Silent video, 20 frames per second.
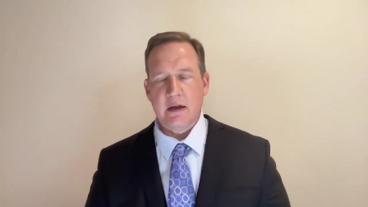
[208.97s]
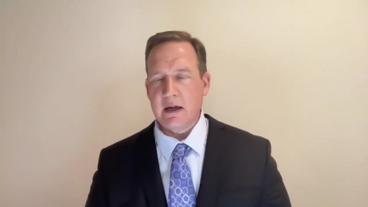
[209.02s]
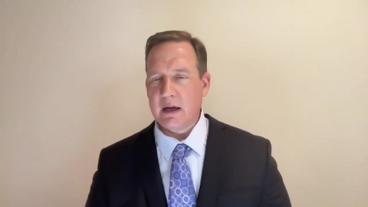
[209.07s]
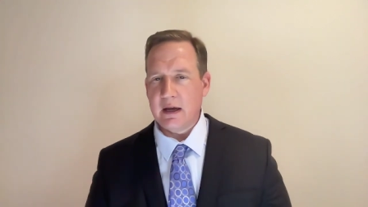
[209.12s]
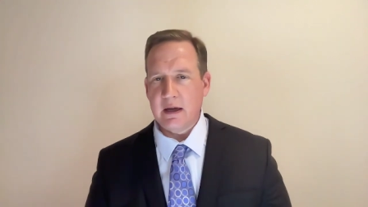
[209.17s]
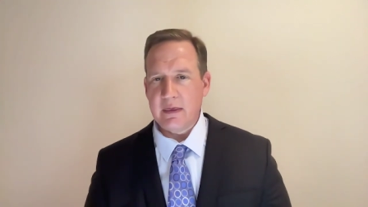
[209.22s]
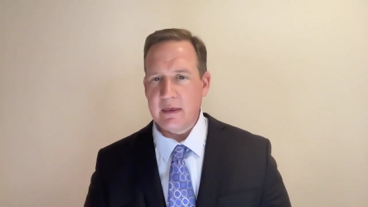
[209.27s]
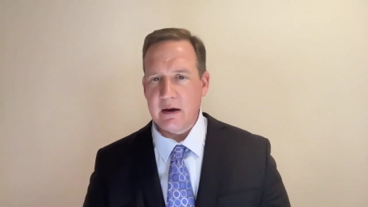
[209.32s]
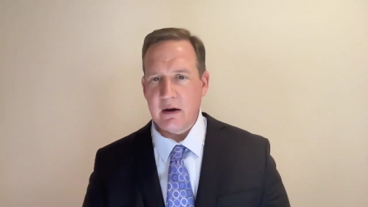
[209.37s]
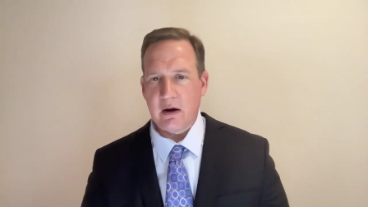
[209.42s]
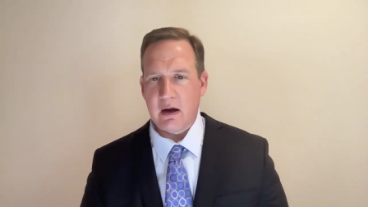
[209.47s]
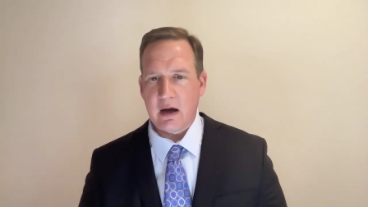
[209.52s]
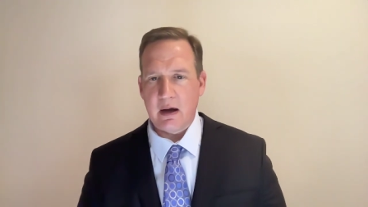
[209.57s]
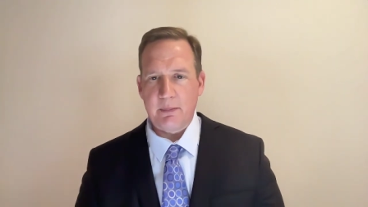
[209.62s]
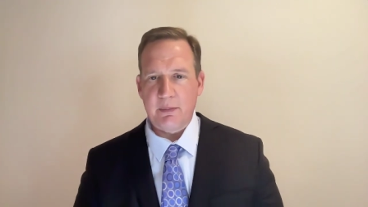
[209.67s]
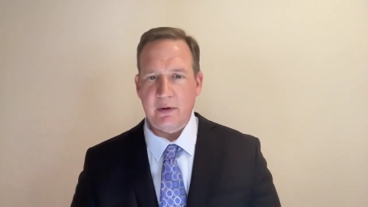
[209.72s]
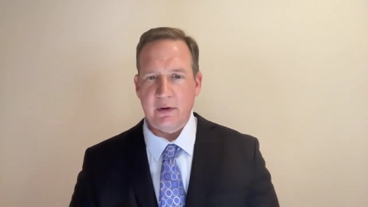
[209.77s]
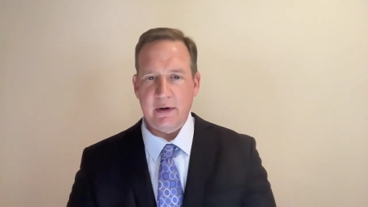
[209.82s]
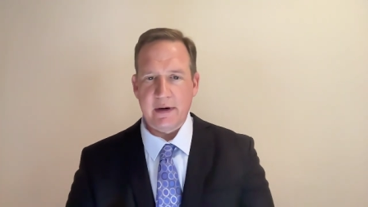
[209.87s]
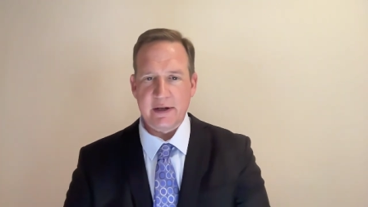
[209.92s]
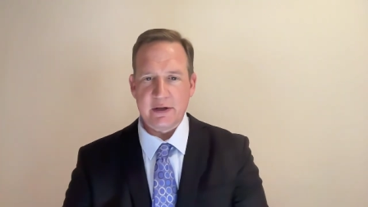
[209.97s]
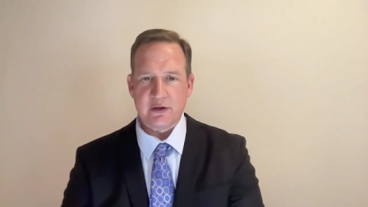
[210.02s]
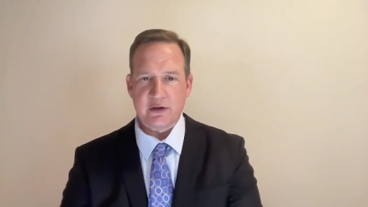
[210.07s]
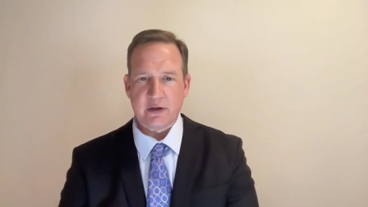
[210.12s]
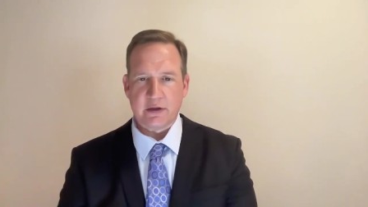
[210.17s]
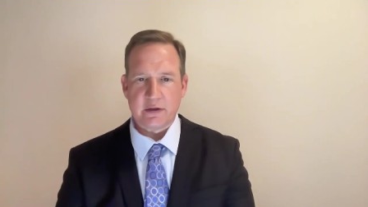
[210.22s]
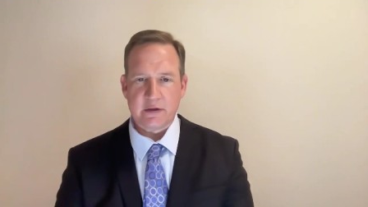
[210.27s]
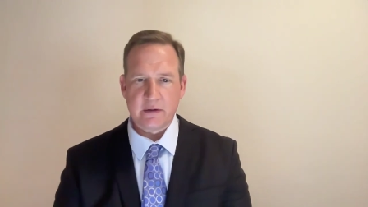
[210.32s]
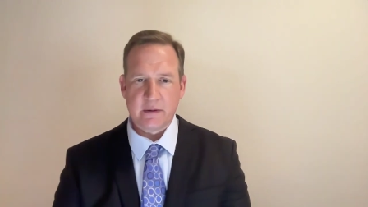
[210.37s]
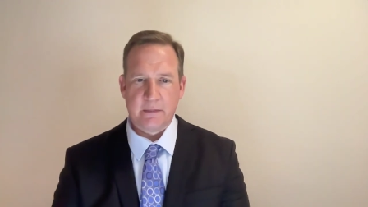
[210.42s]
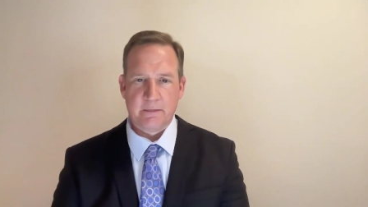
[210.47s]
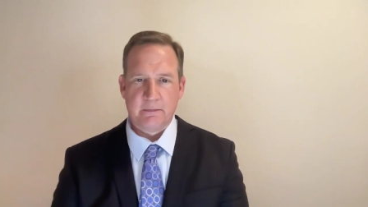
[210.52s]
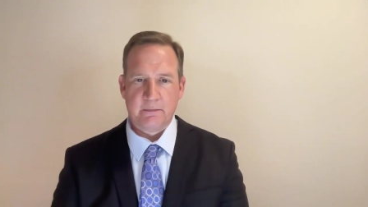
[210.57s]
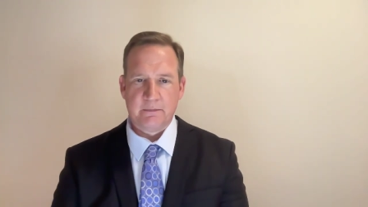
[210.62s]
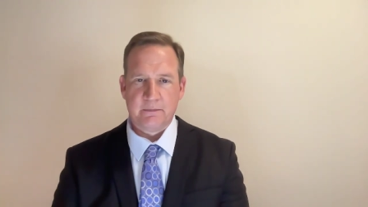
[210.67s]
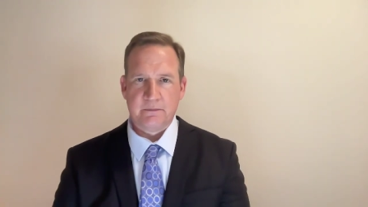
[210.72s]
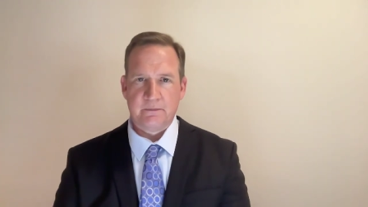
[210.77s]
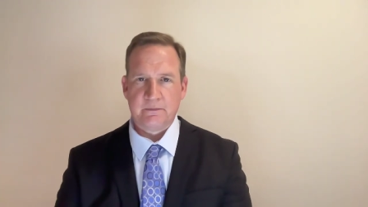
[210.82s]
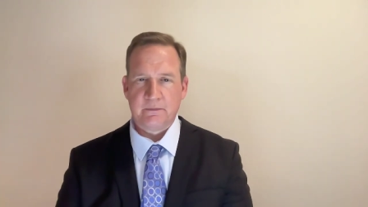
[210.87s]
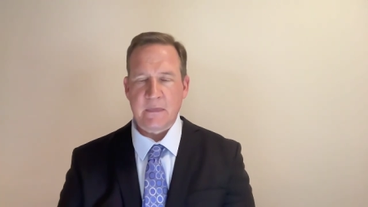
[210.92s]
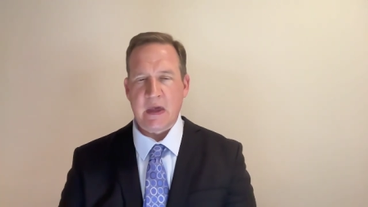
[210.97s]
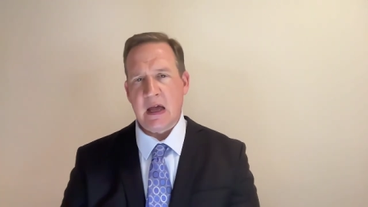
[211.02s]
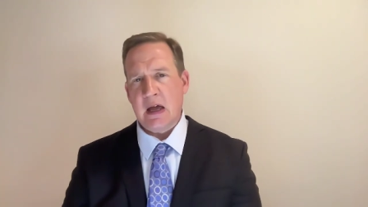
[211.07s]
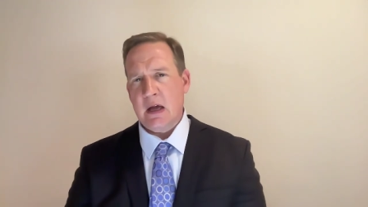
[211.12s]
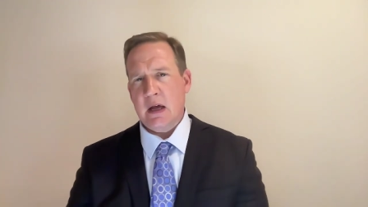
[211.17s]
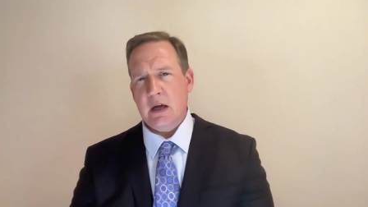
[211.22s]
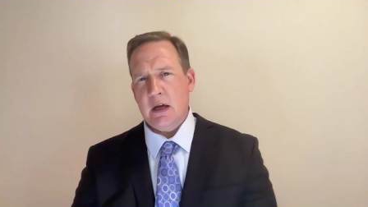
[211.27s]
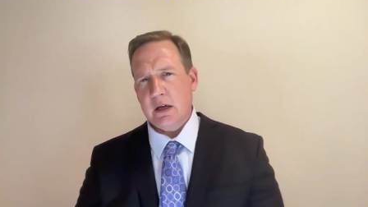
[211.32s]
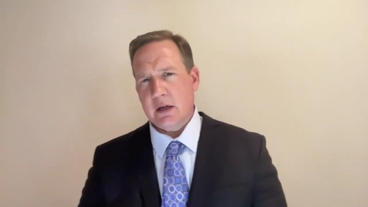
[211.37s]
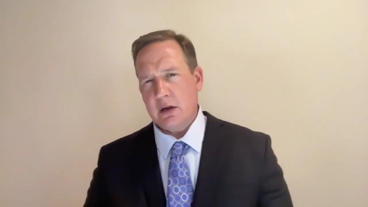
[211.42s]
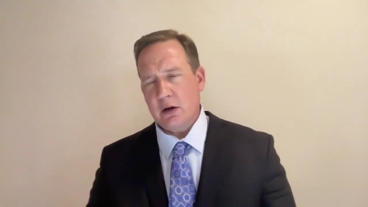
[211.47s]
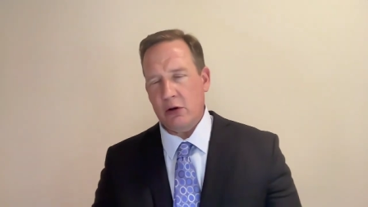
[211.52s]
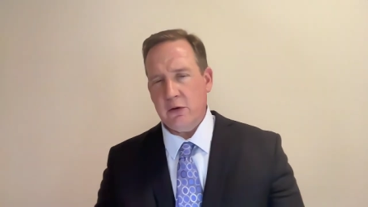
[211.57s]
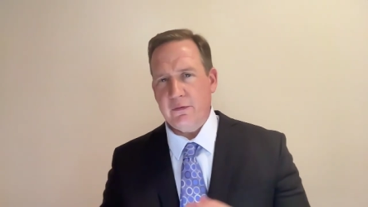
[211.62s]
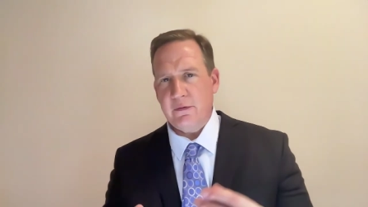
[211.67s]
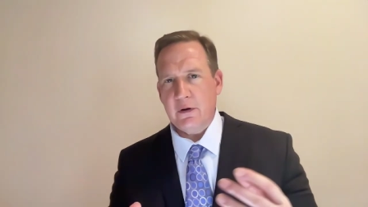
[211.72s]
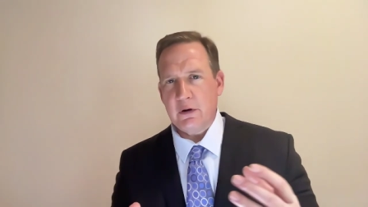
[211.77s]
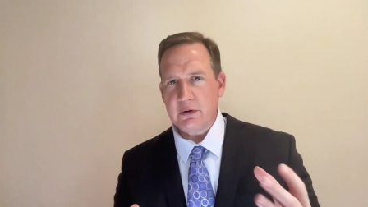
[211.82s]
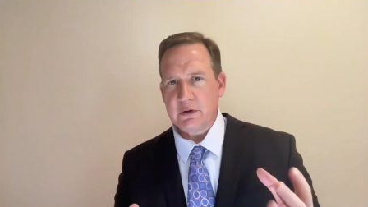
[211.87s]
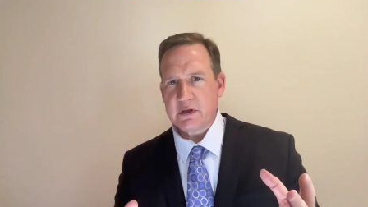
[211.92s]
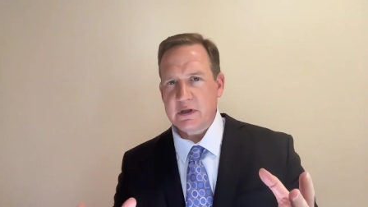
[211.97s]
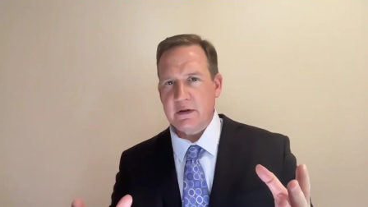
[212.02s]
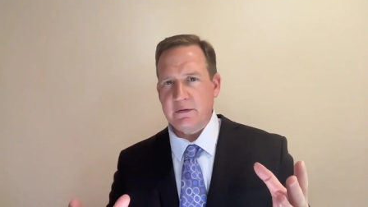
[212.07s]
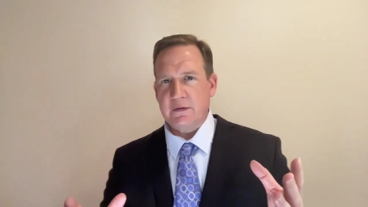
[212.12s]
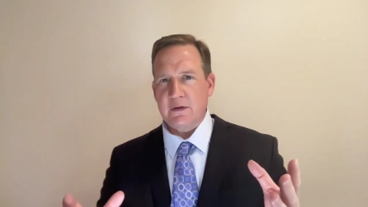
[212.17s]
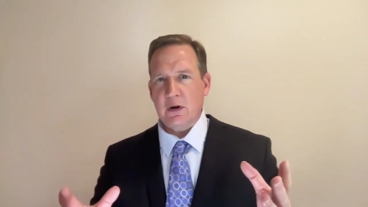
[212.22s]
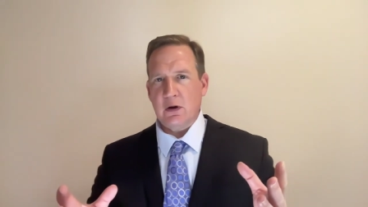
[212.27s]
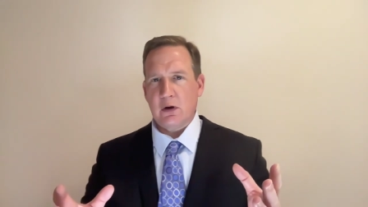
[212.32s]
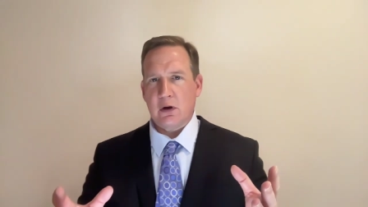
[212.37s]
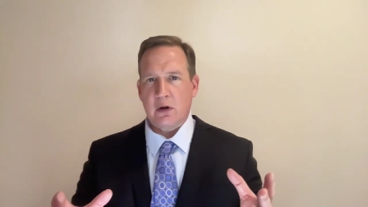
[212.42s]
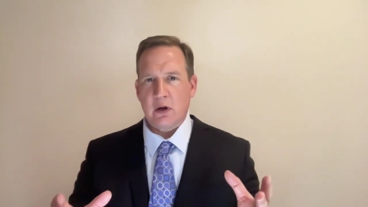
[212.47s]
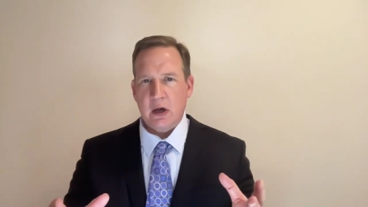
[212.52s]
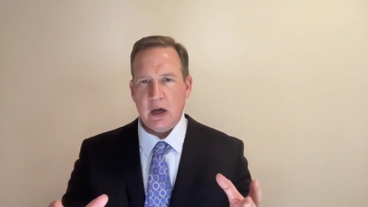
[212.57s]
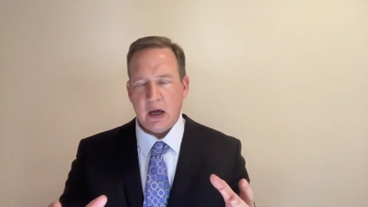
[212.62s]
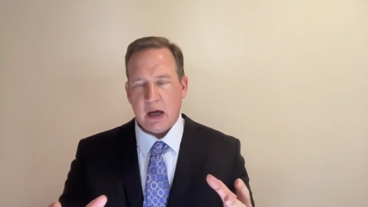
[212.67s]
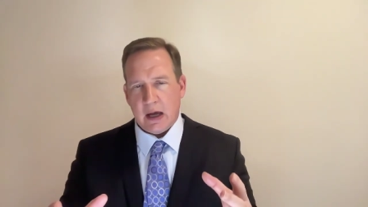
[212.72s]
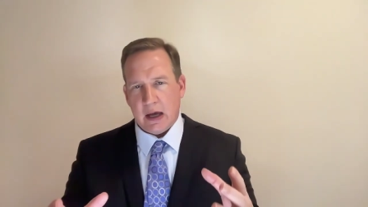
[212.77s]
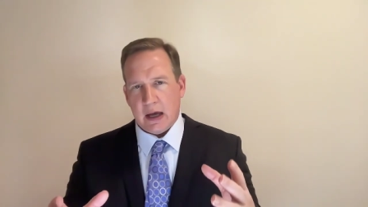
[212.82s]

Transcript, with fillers: in their operations. You know, folks, if you're